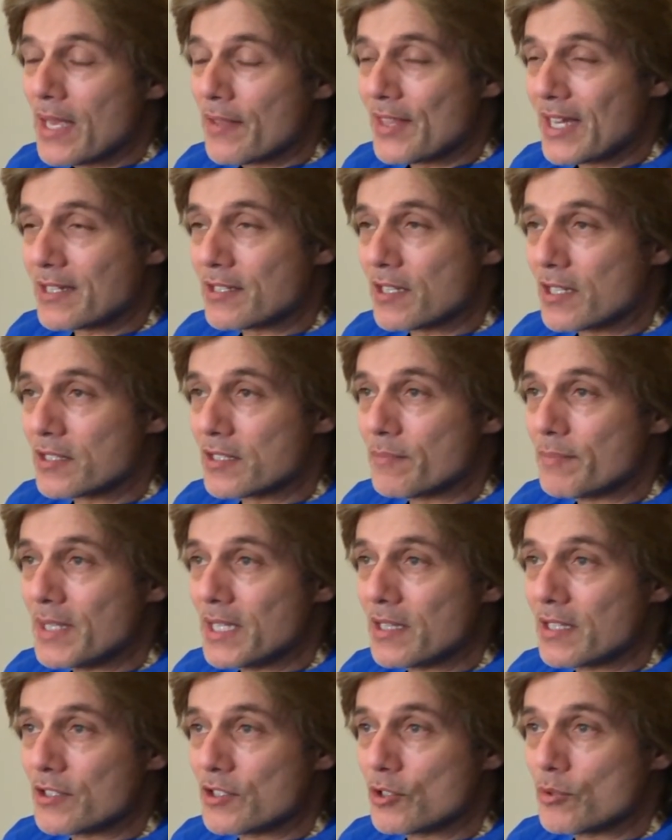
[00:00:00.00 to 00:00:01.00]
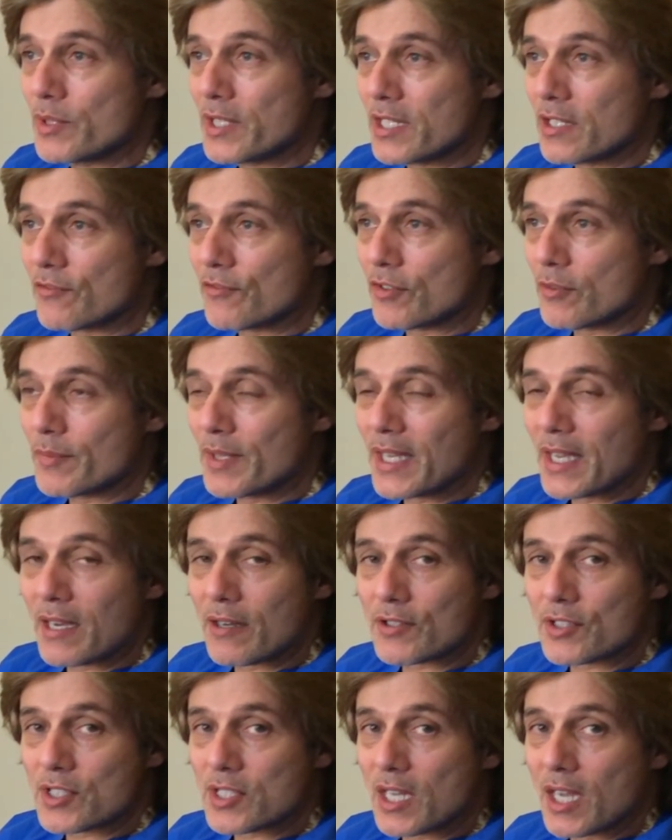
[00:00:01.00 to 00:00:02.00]
That doesn't mean that doing it from the
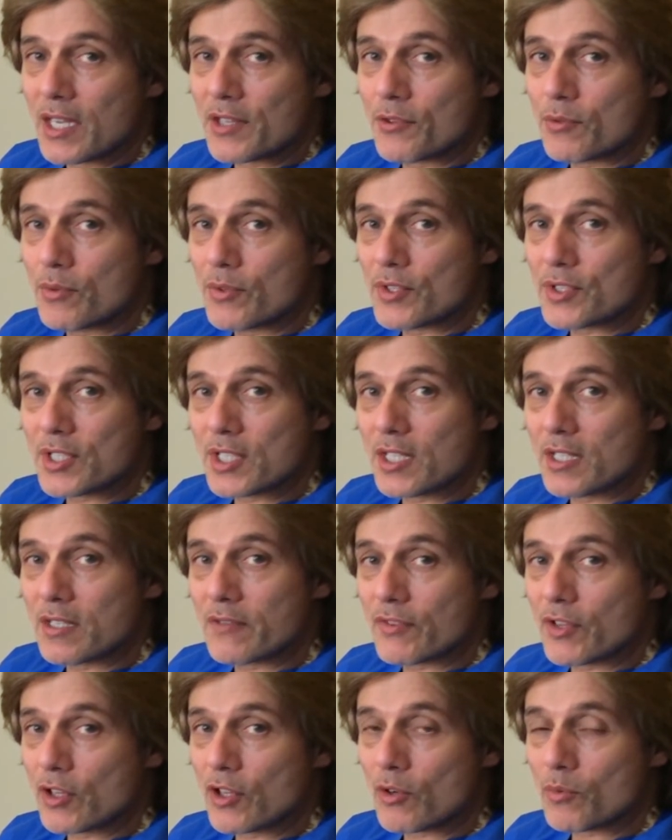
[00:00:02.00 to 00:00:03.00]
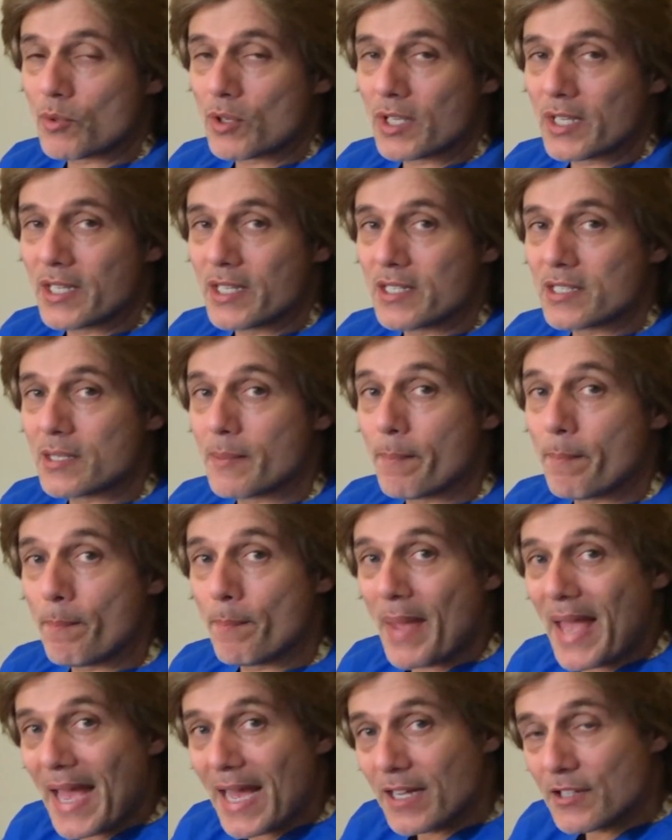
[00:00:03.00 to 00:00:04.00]
outside through the skin of the lower lid is a
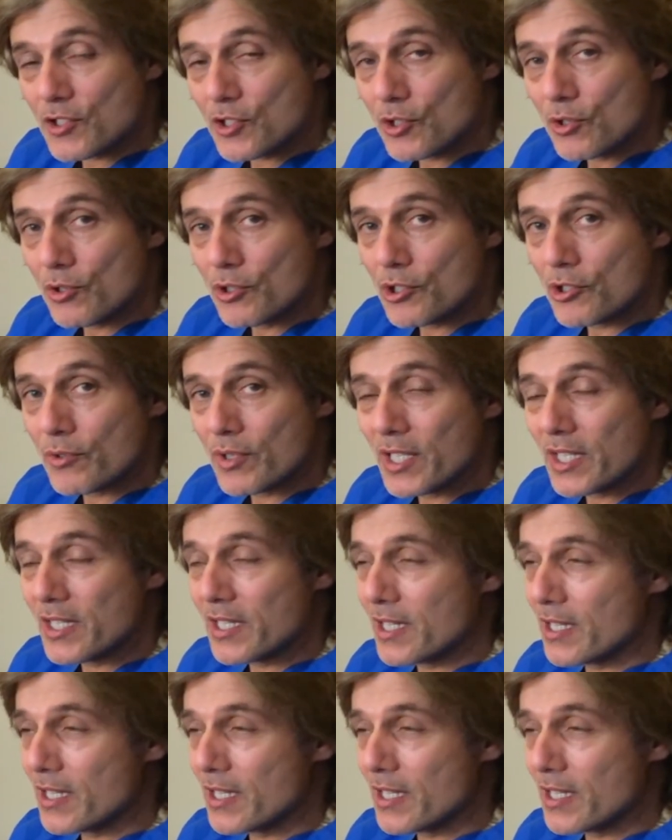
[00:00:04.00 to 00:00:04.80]
bad surgery.